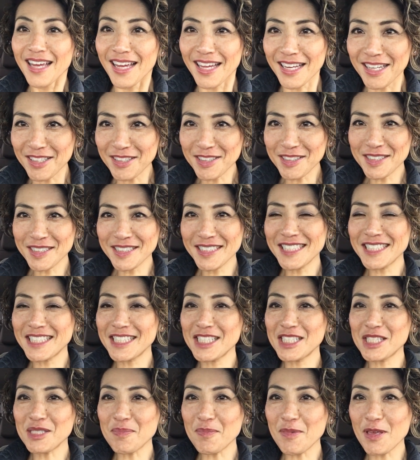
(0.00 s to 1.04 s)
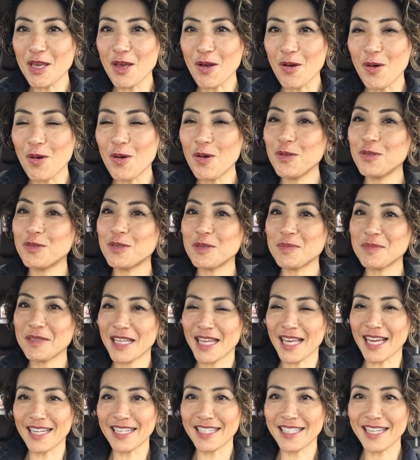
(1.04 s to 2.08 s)
Hello, this is Miho from
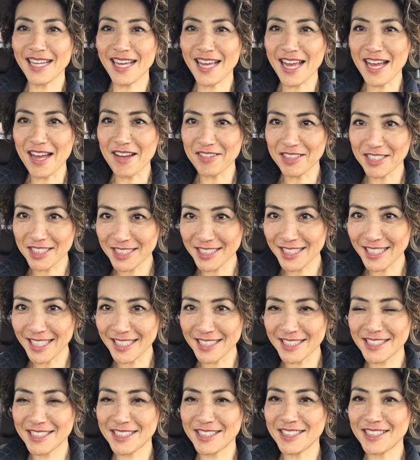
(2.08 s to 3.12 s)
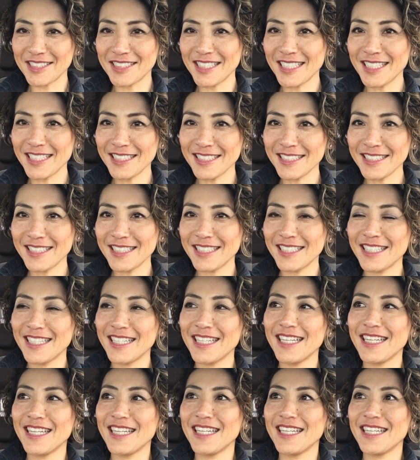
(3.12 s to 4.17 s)
Canada. How are you guys doing?
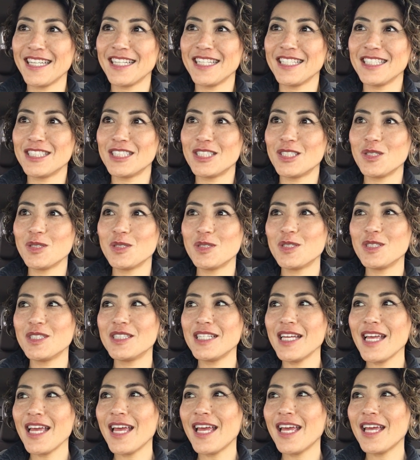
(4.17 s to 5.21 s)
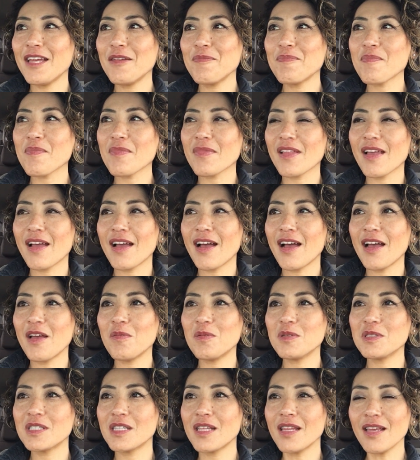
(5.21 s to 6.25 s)
So today I
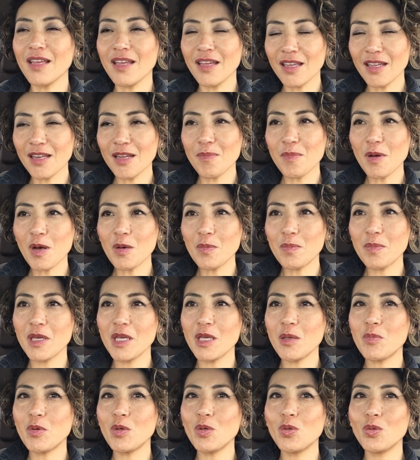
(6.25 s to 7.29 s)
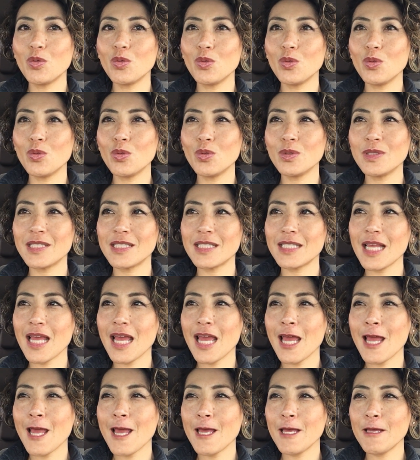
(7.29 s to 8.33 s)
was thinking about people who
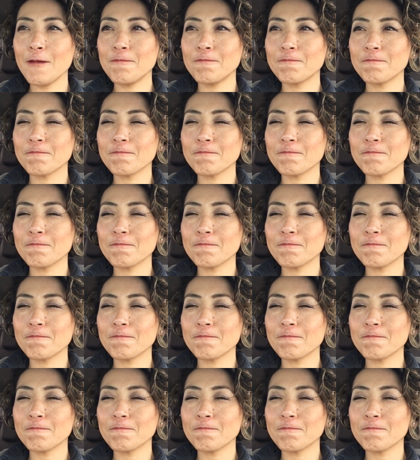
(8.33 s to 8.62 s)
say